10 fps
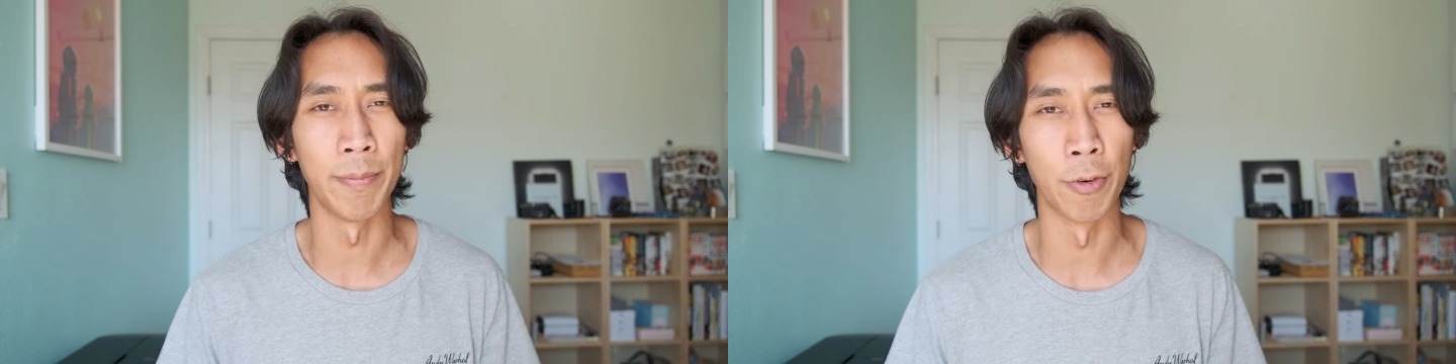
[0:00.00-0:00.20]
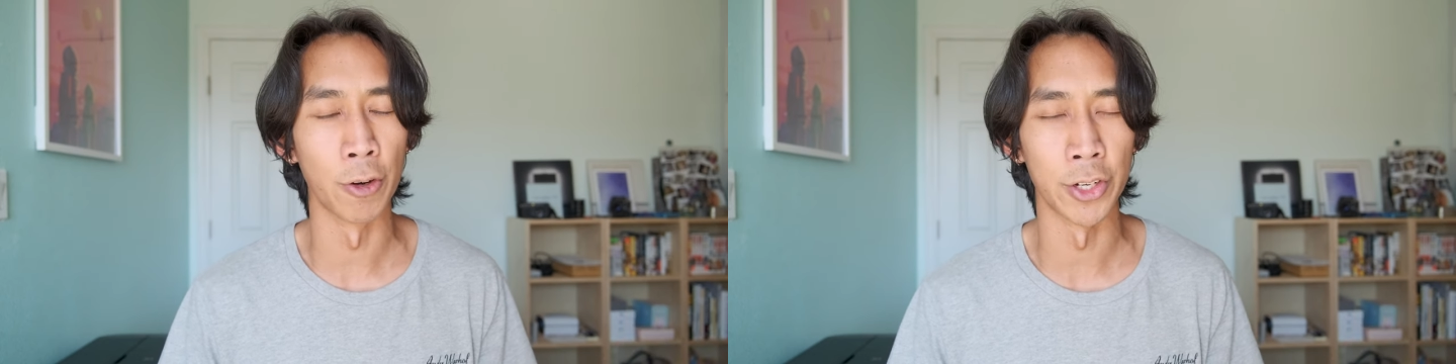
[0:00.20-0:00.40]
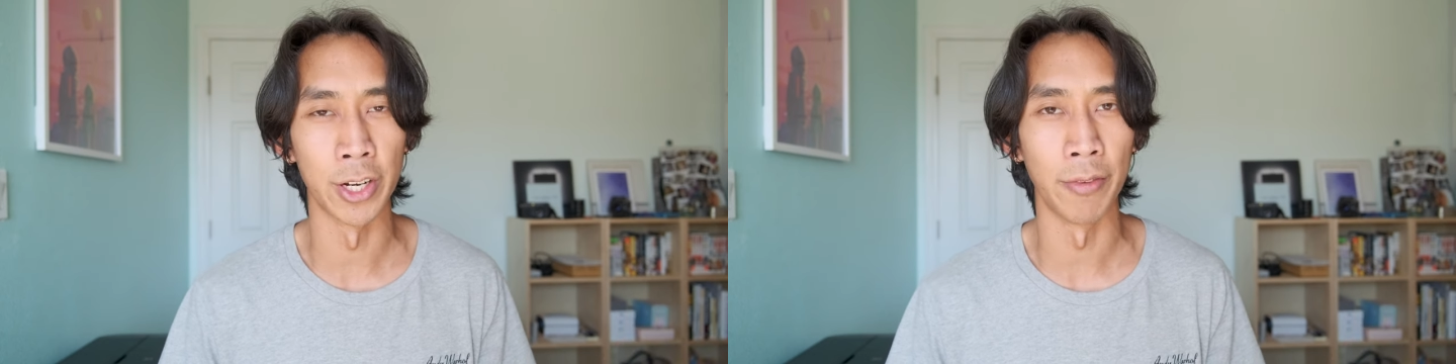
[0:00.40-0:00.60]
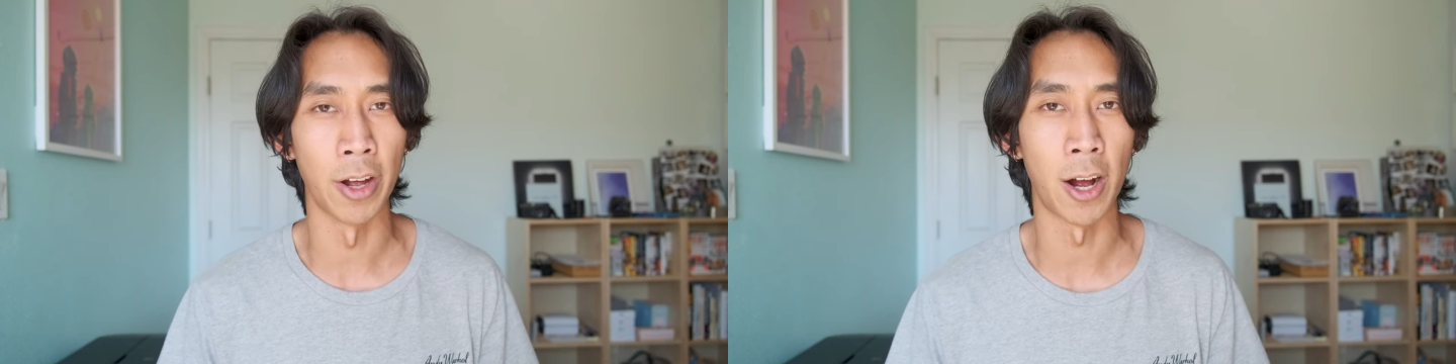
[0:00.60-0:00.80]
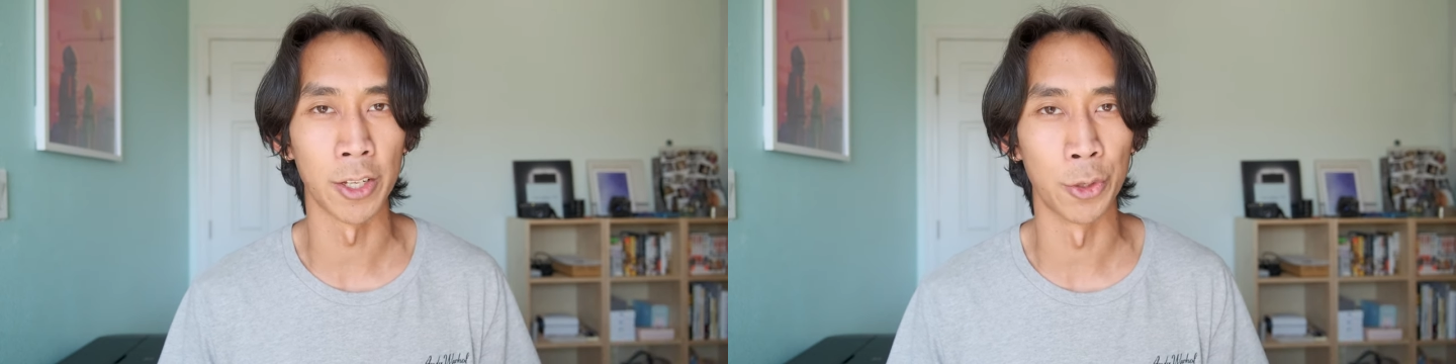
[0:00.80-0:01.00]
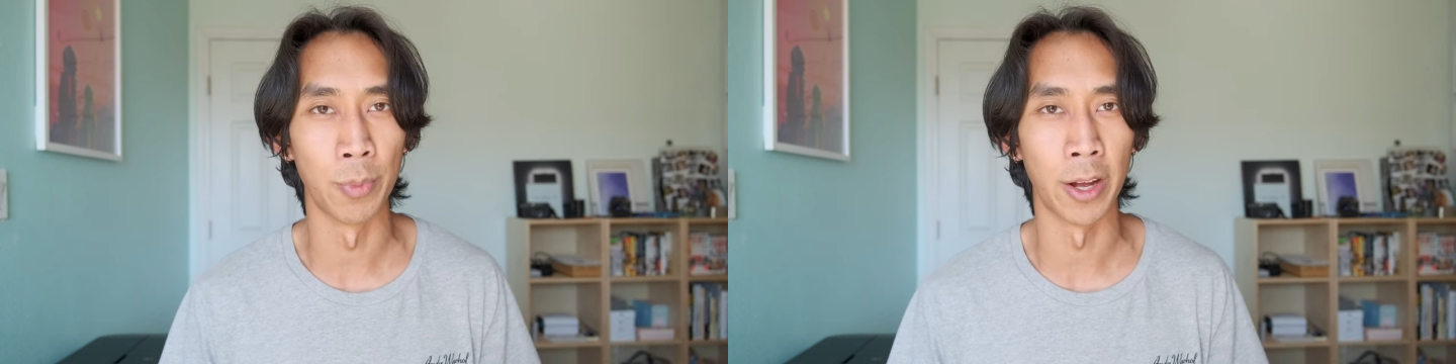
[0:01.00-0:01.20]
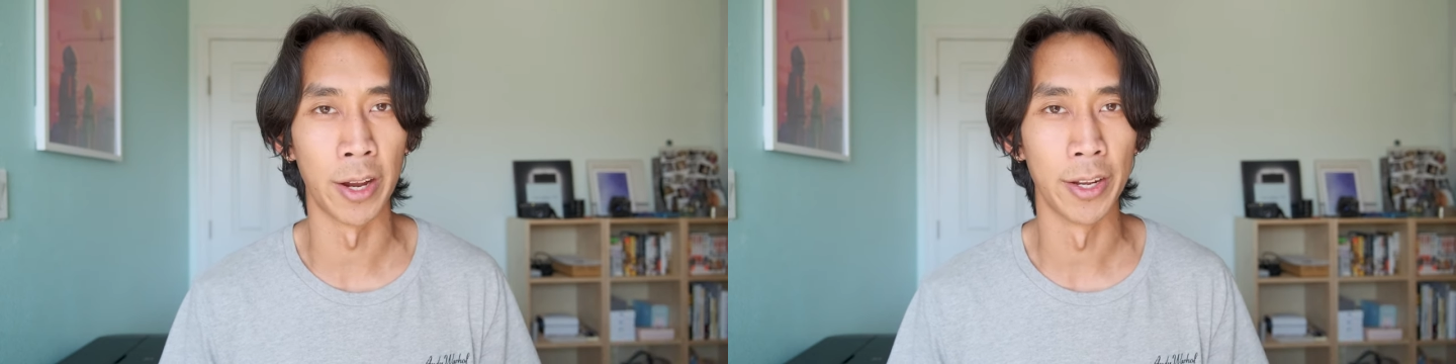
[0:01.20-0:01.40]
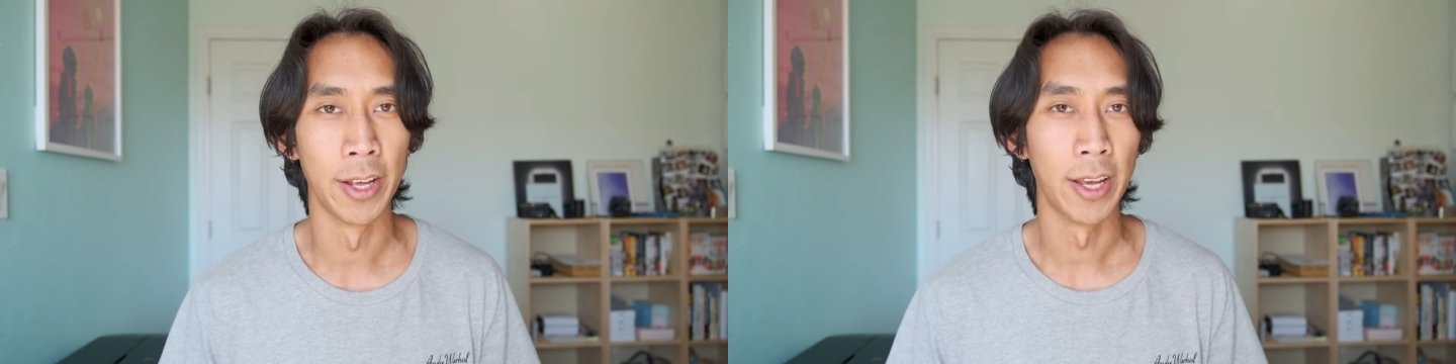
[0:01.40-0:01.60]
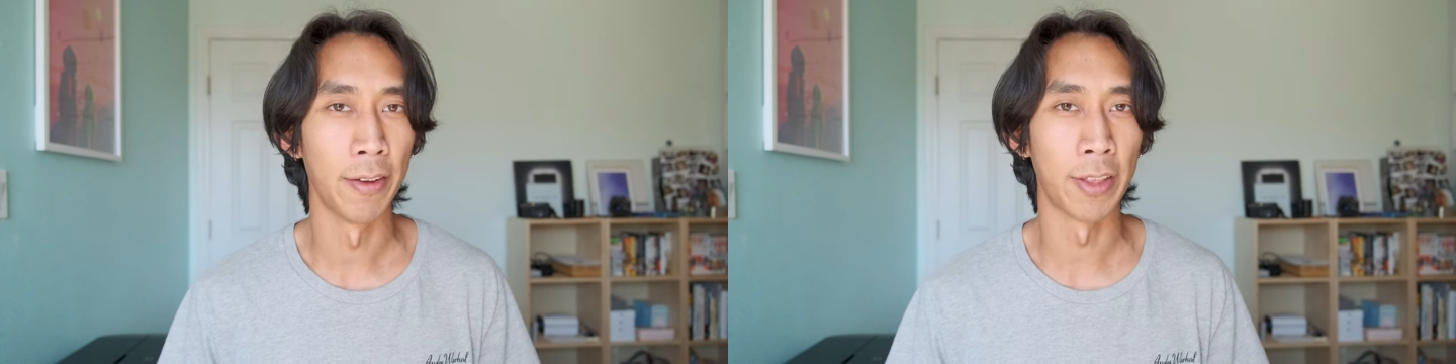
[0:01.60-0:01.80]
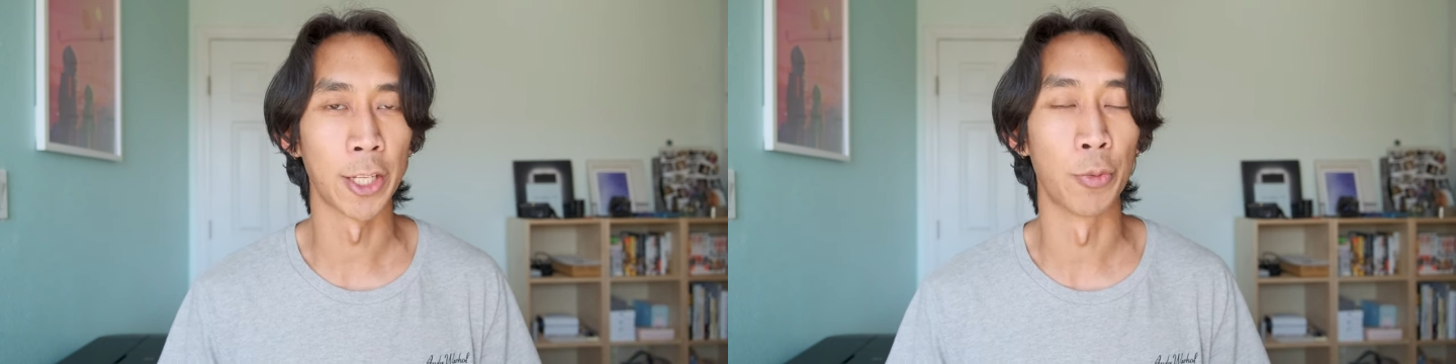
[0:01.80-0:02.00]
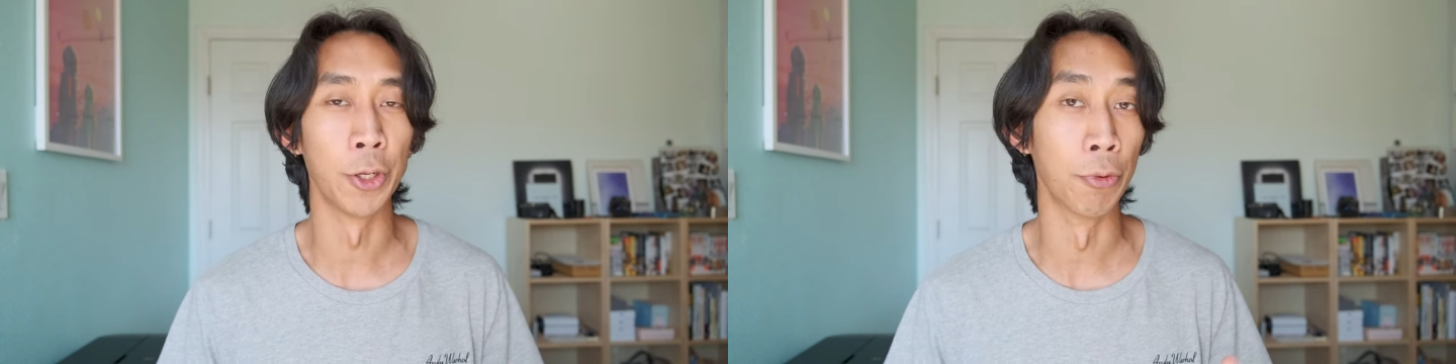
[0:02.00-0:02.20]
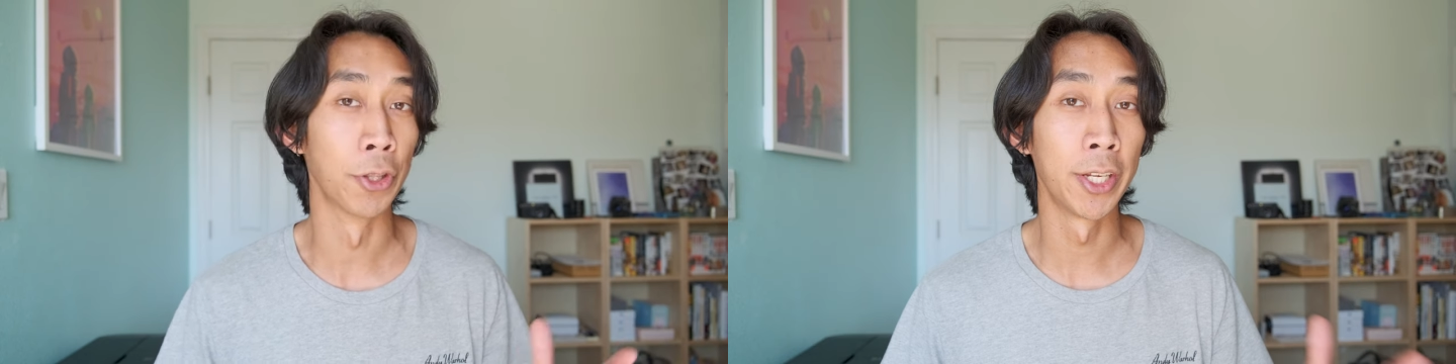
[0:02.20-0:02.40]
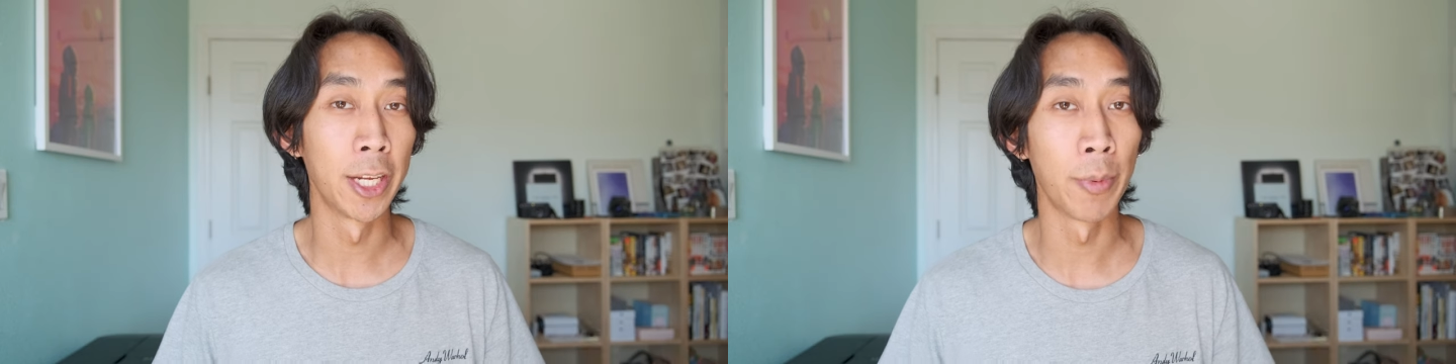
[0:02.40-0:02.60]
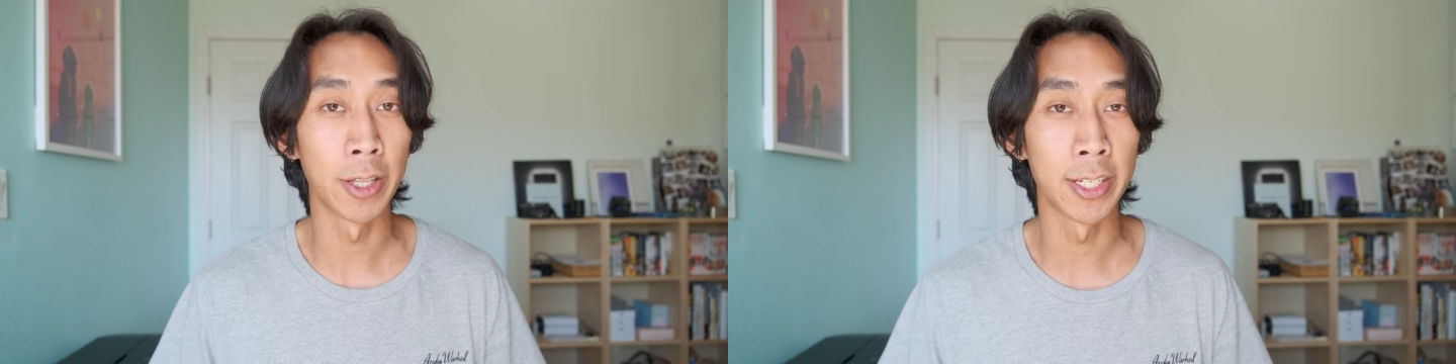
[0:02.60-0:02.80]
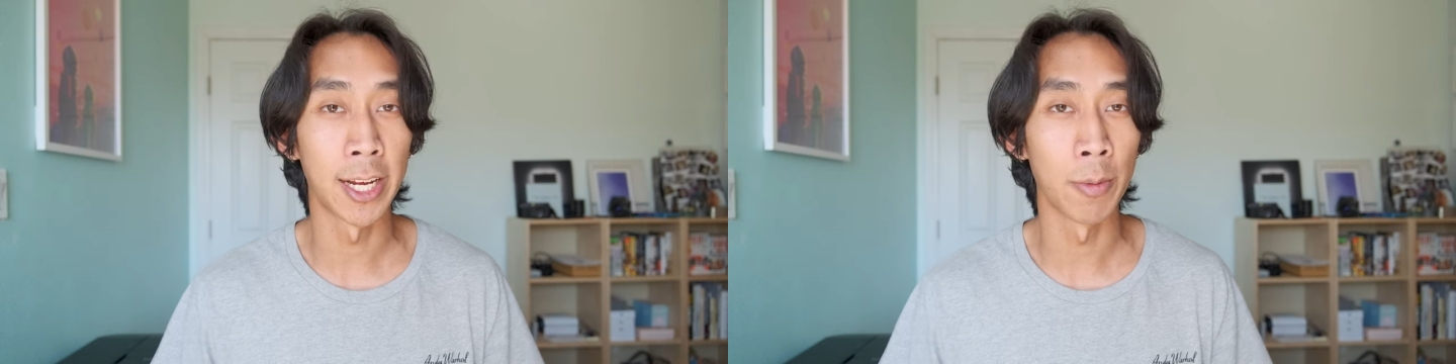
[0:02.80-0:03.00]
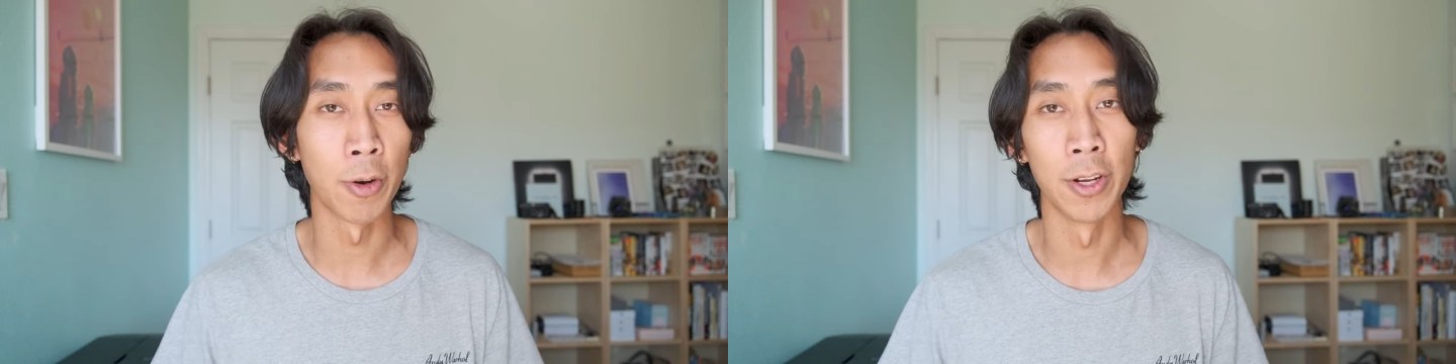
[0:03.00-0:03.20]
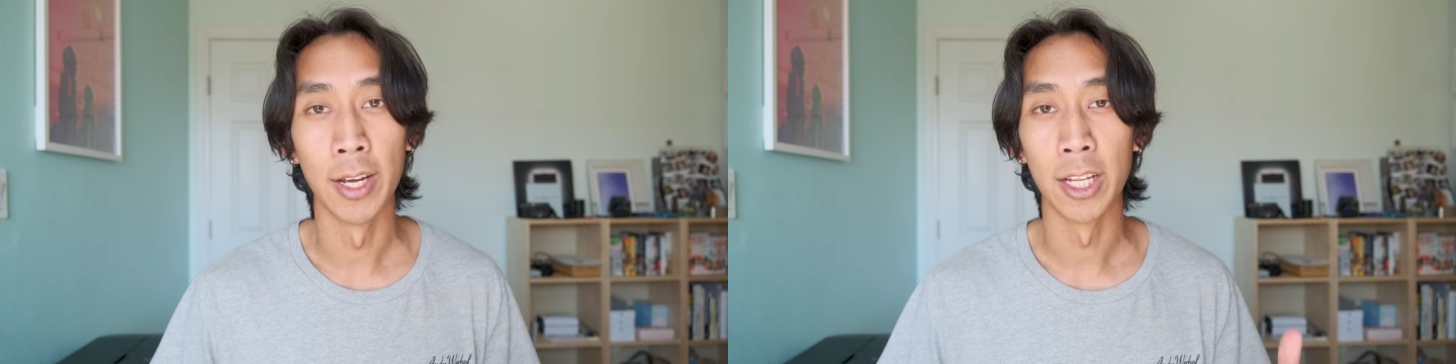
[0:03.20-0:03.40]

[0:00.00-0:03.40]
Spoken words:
version of the Hasselblad if that's what you were thinking about this camera.